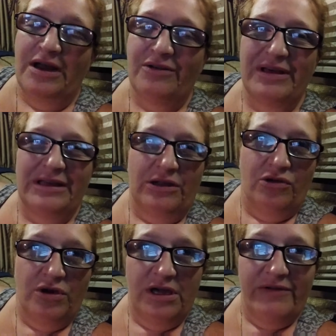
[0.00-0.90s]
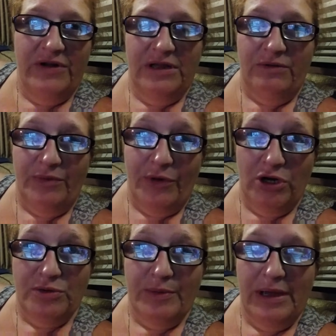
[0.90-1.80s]
think it'd cook evenly with
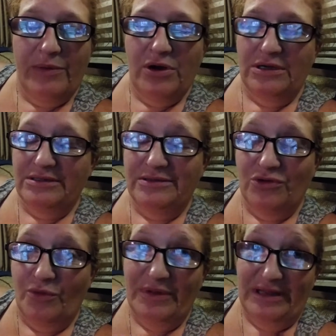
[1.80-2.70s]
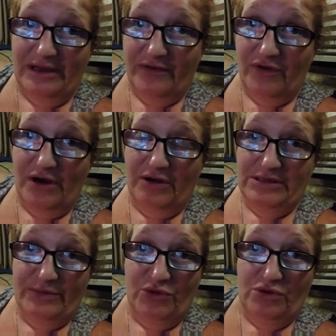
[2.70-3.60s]
parchment paper, because normally the air fryer goes
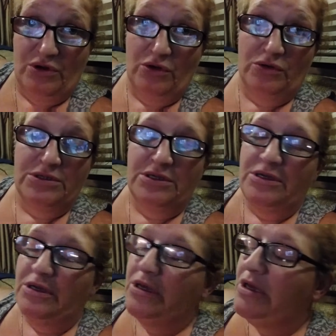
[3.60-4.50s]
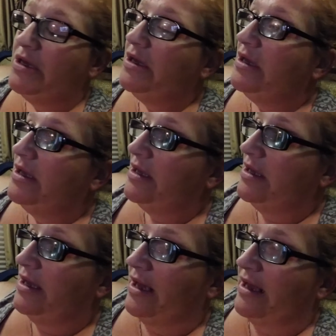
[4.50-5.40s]
up through the holes.
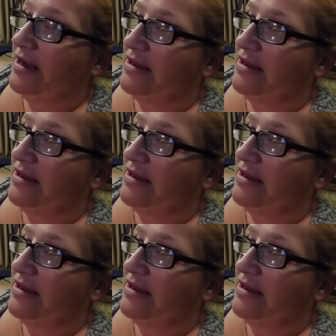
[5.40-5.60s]
And I